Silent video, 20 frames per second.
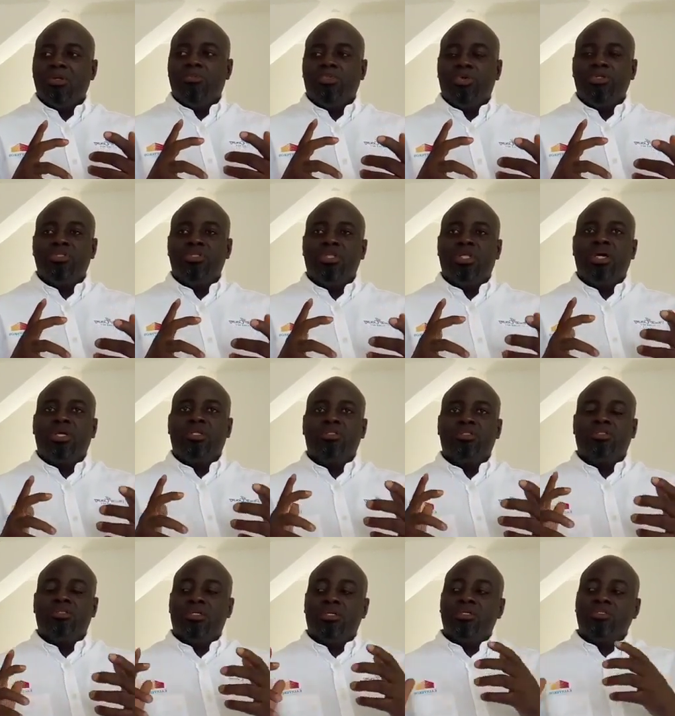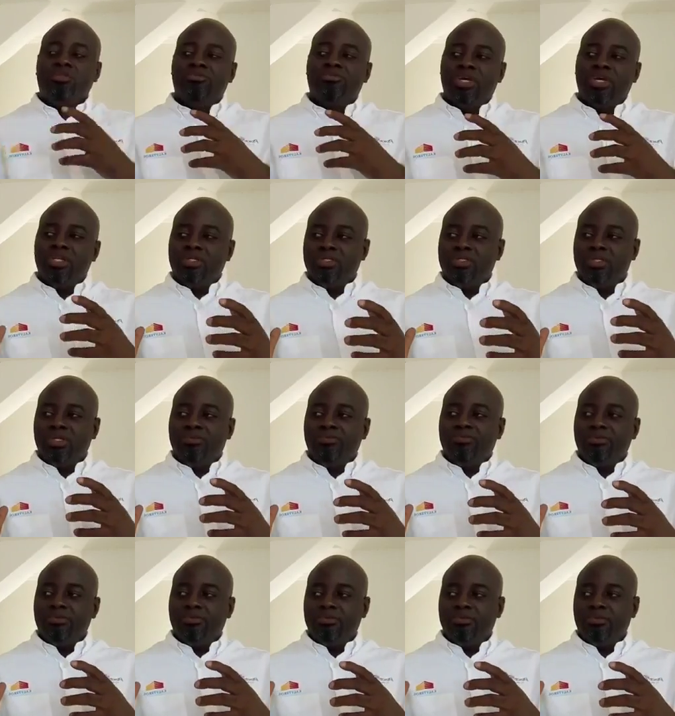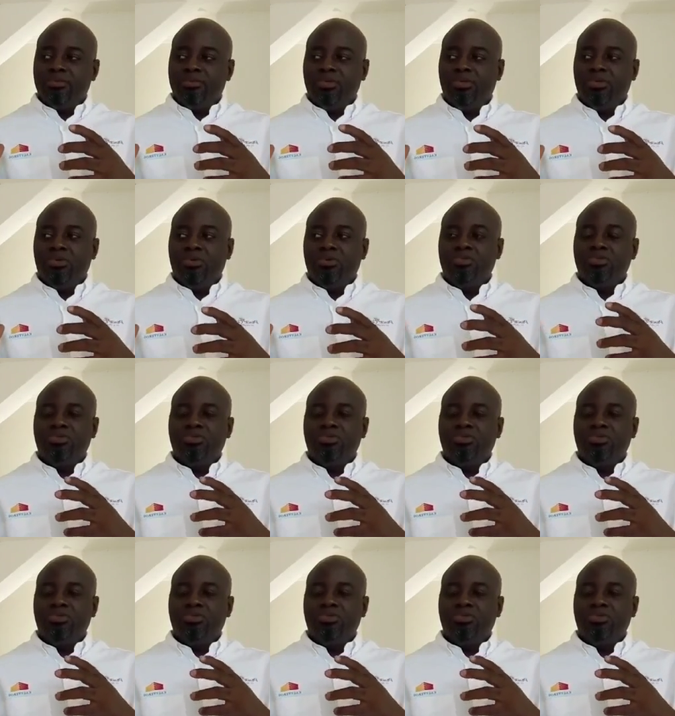But you see, it's relative, you know.